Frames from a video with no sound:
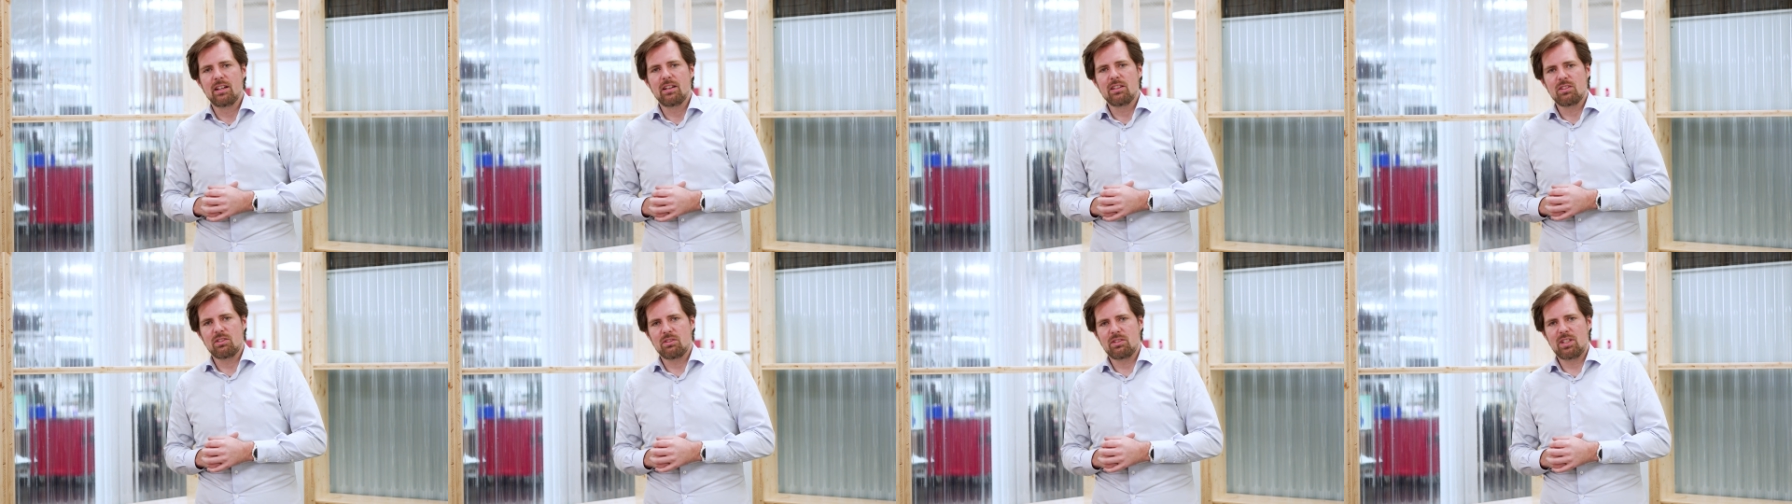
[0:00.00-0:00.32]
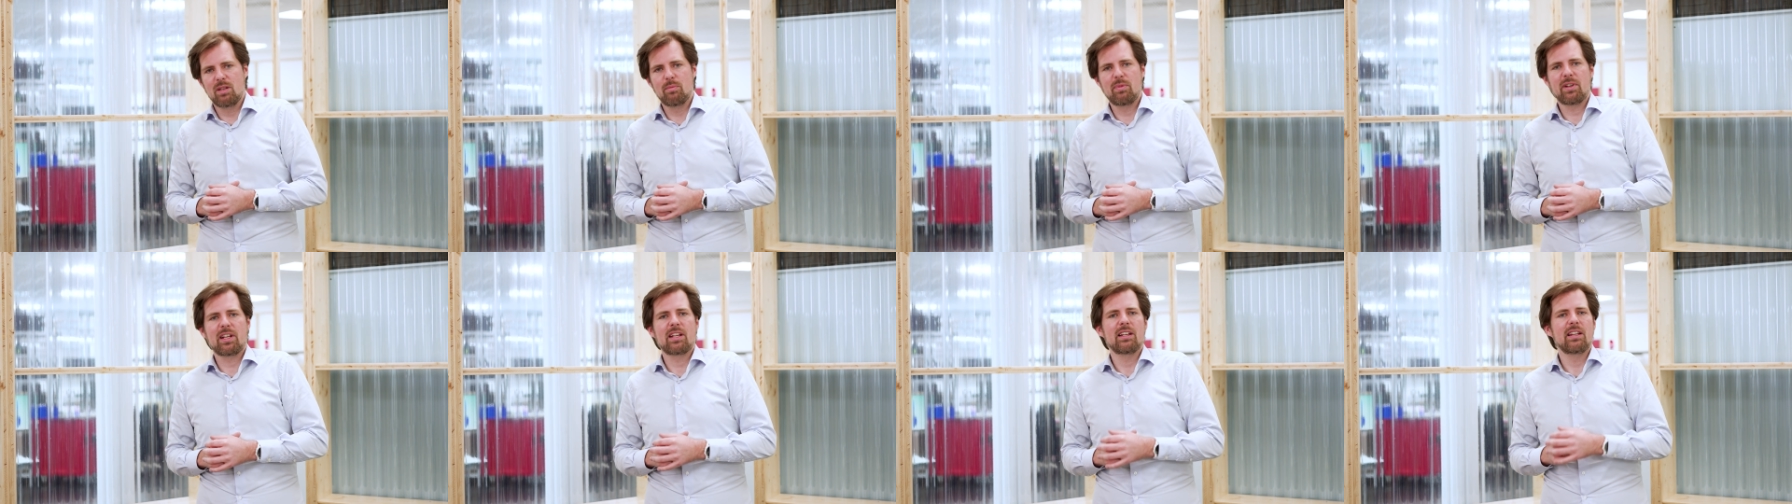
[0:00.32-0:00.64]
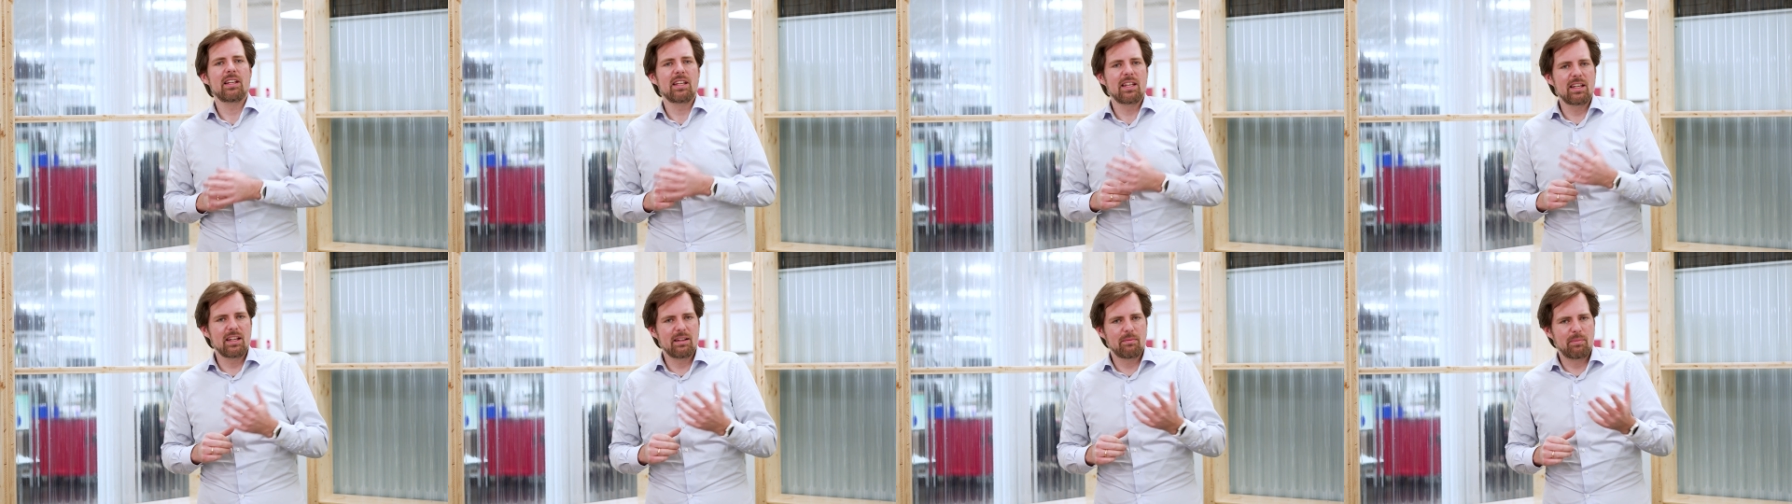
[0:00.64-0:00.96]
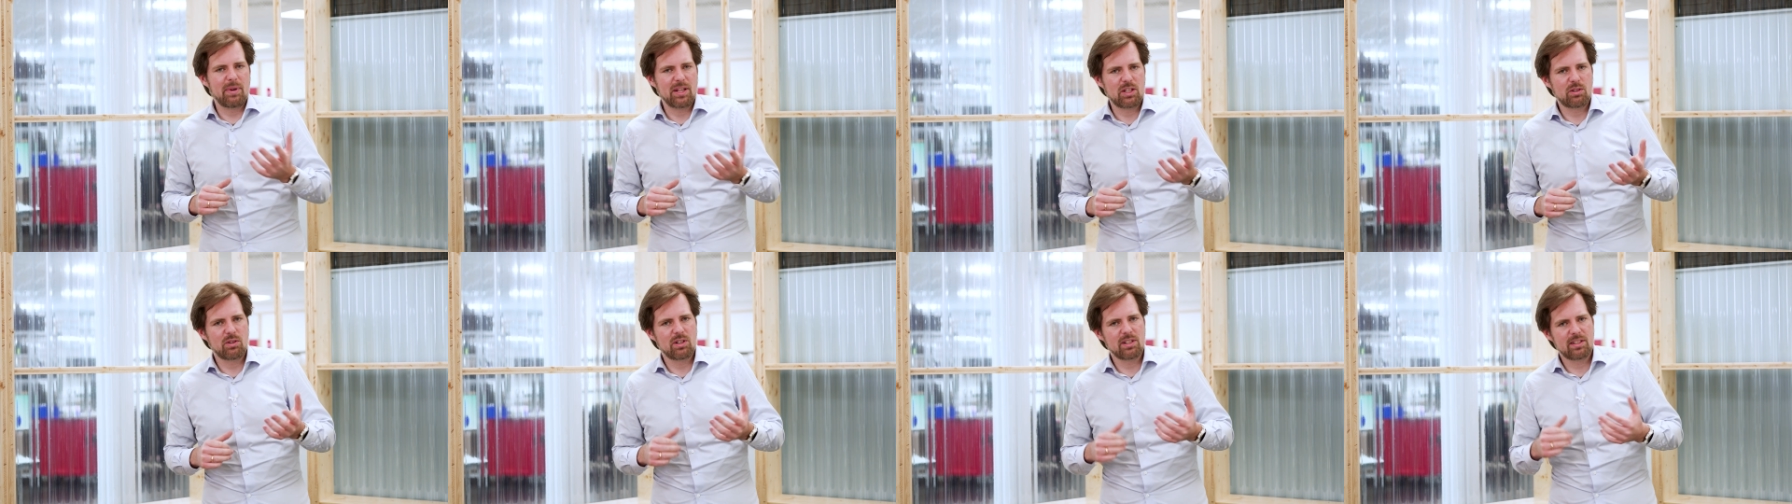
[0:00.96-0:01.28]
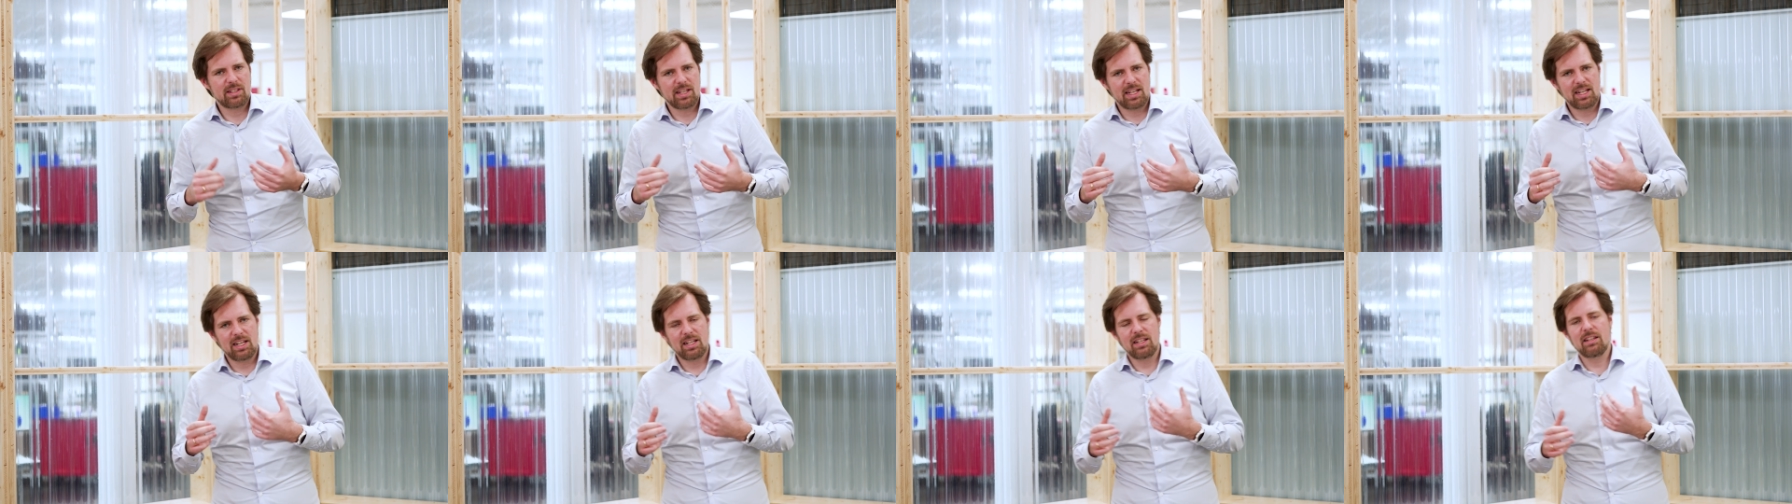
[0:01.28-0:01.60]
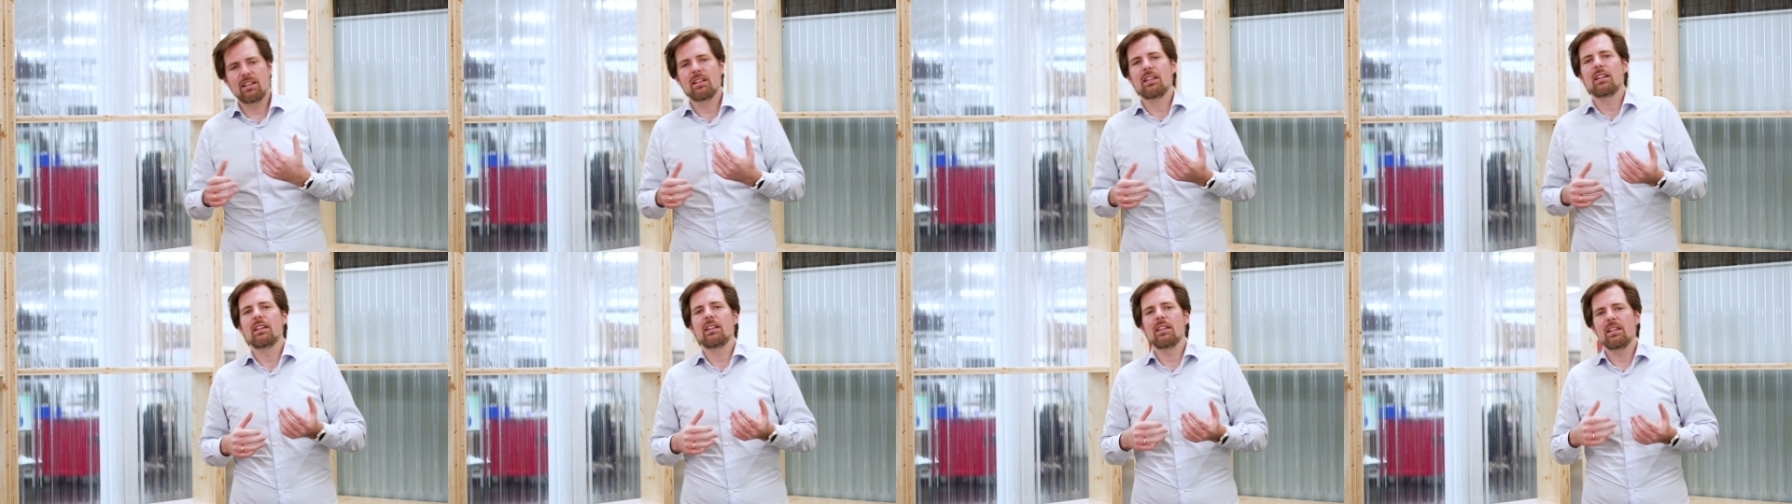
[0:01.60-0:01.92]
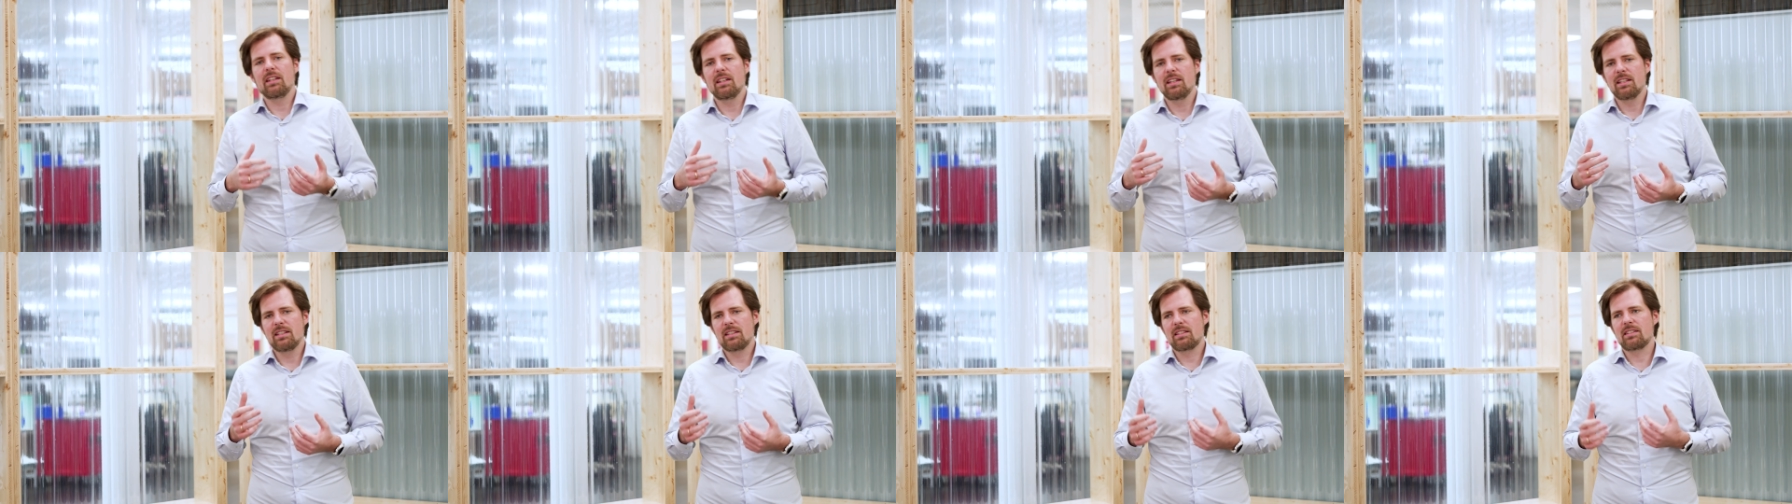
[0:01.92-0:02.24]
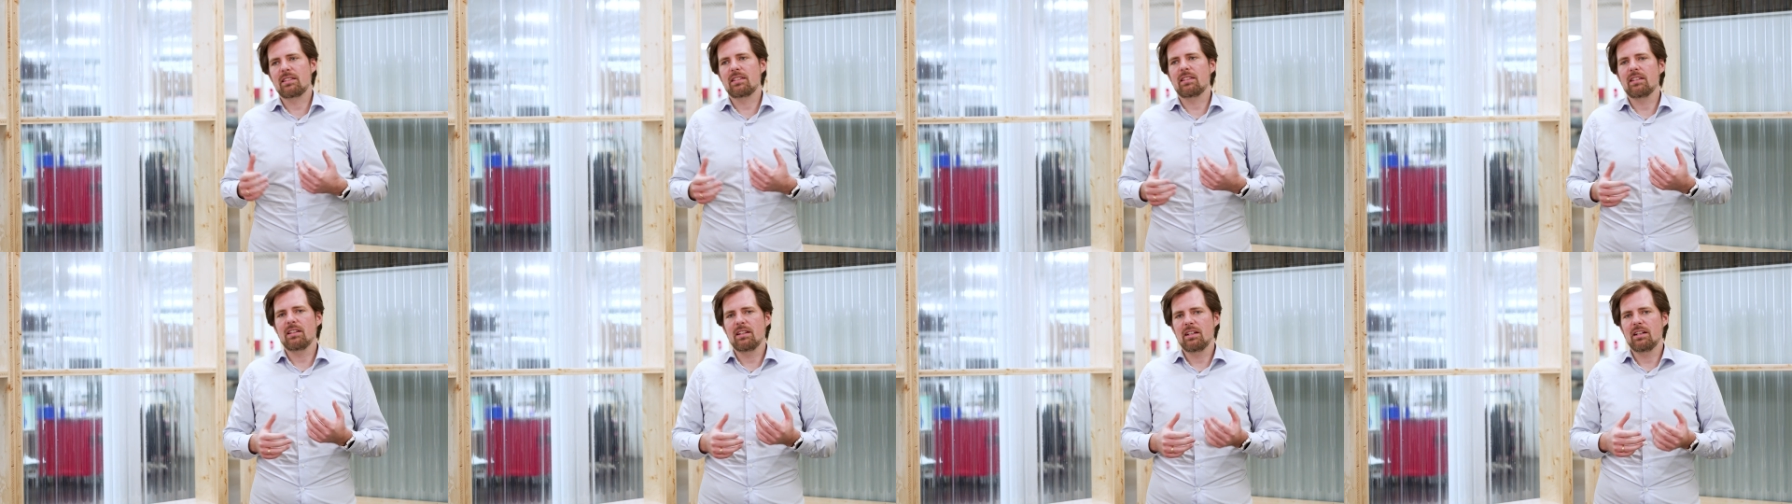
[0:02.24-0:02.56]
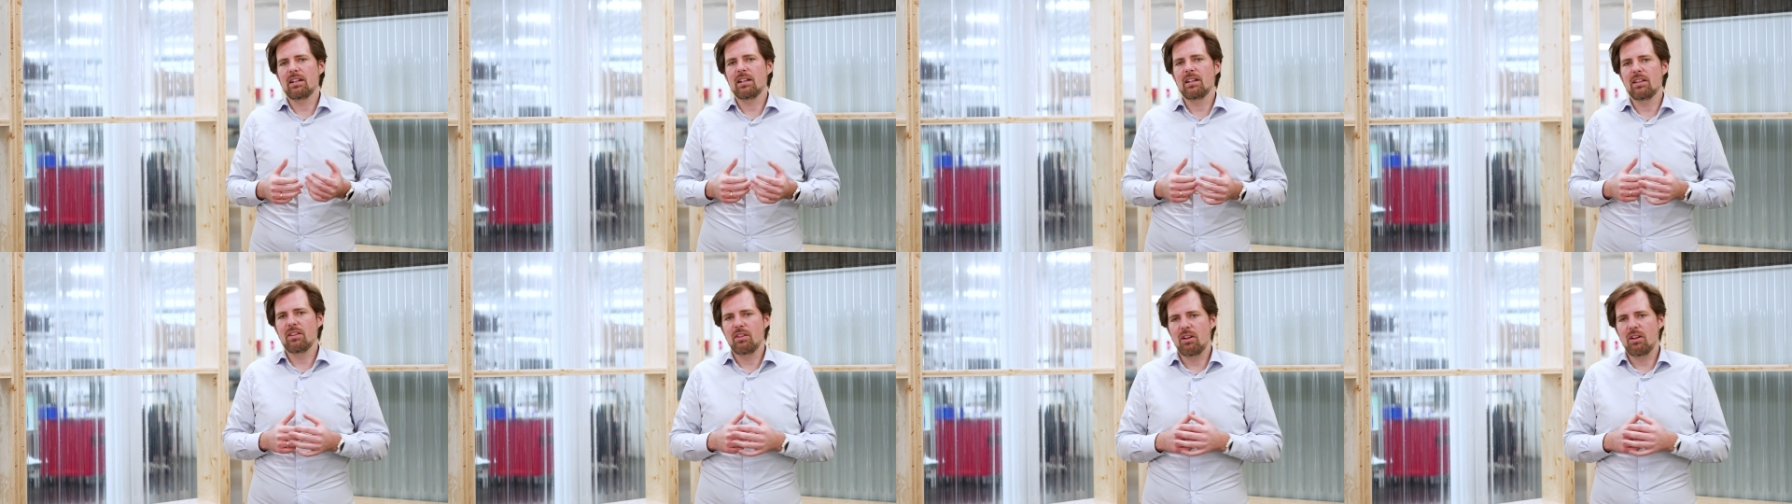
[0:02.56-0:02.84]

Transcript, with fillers: So typically a battery cell is uh,